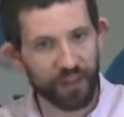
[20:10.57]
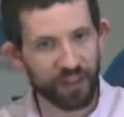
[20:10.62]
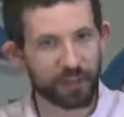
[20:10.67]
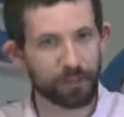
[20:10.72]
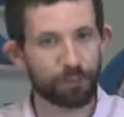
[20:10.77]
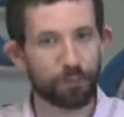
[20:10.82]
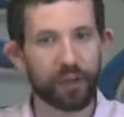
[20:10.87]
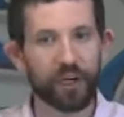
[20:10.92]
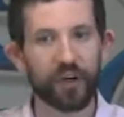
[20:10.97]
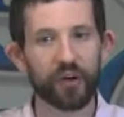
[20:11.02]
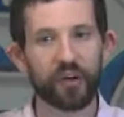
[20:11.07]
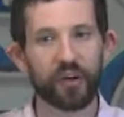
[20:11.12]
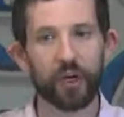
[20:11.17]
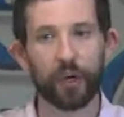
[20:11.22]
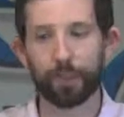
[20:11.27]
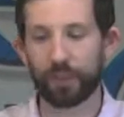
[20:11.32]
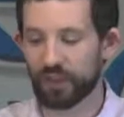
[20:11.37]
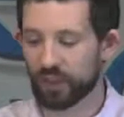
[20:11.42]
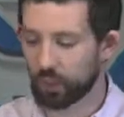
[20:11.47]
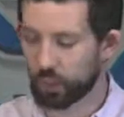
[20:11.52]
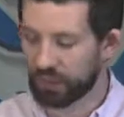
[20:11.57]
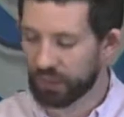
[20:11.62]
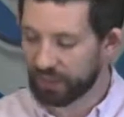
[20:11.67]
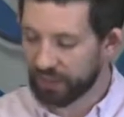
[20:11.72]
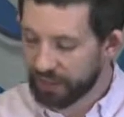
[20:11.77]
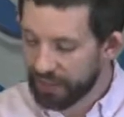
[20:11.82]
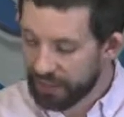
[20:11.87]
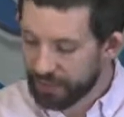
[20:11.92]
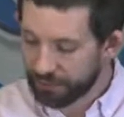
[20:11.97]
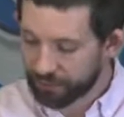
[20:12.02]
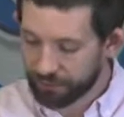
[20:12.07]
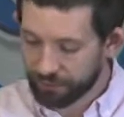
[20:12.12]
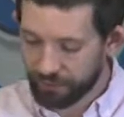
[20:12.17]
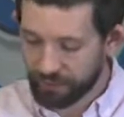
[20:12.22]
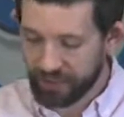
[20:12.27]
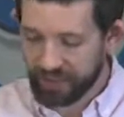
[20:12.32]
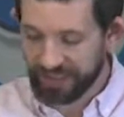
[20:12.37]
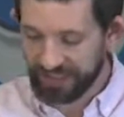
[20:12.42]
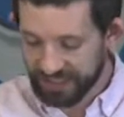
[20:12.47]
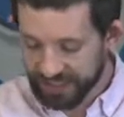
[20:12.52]
this barrier between life
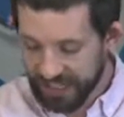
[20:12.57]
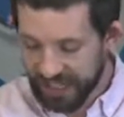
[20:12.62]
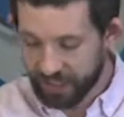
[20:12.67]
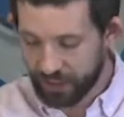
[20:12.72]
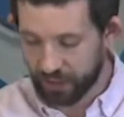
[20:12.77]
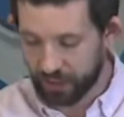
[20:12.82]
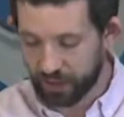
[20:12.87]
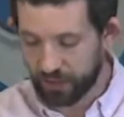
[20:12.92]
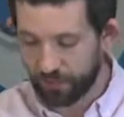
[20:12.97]
and death.